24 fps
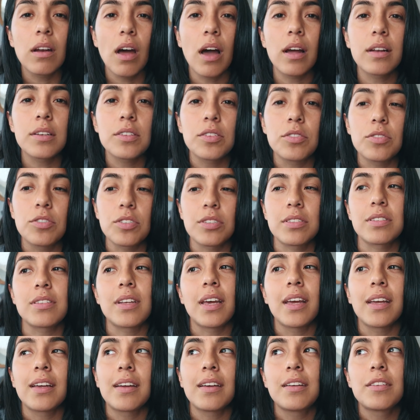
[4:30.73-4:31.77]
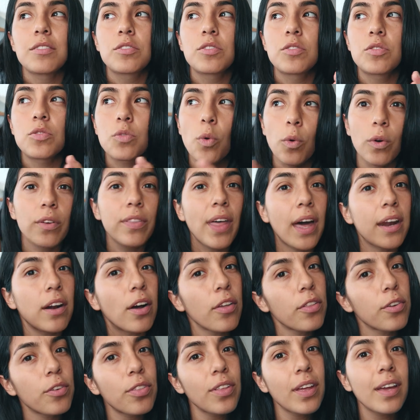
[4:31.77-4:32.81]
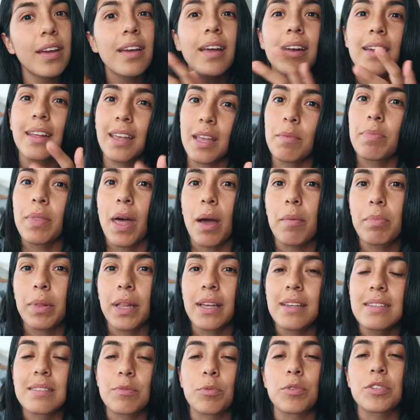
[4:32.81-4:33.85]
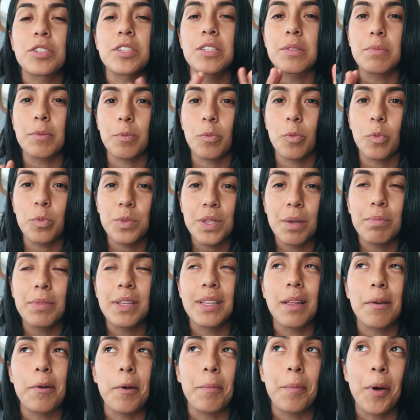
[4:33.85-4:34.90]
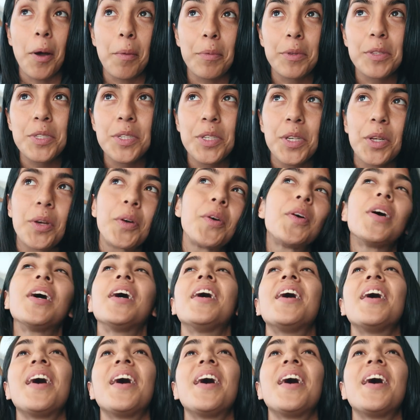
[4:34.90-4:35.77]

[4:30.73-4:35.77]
not to just like store that other thing and keep that place, which is something that my mom used to do.